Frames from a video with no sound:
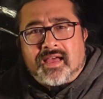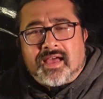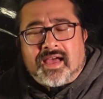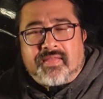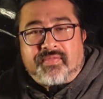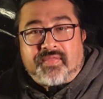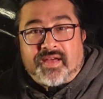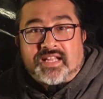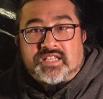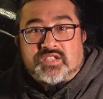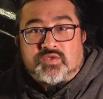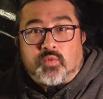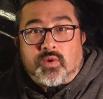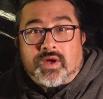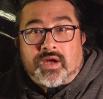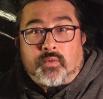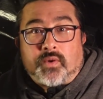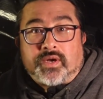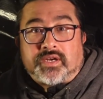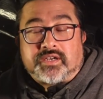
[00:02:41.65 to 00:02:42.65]
and that's
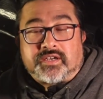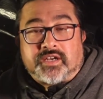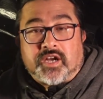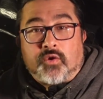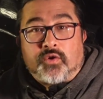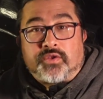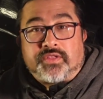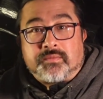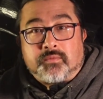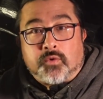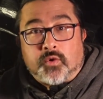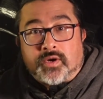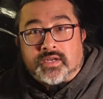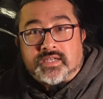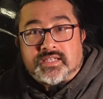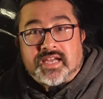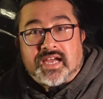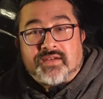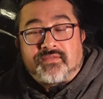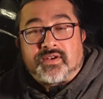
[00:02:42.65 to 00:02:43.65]
where we can go in the morning
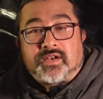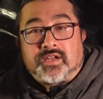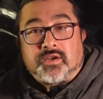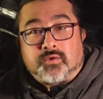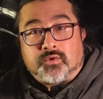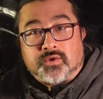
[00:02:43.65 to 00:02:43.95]
to have a little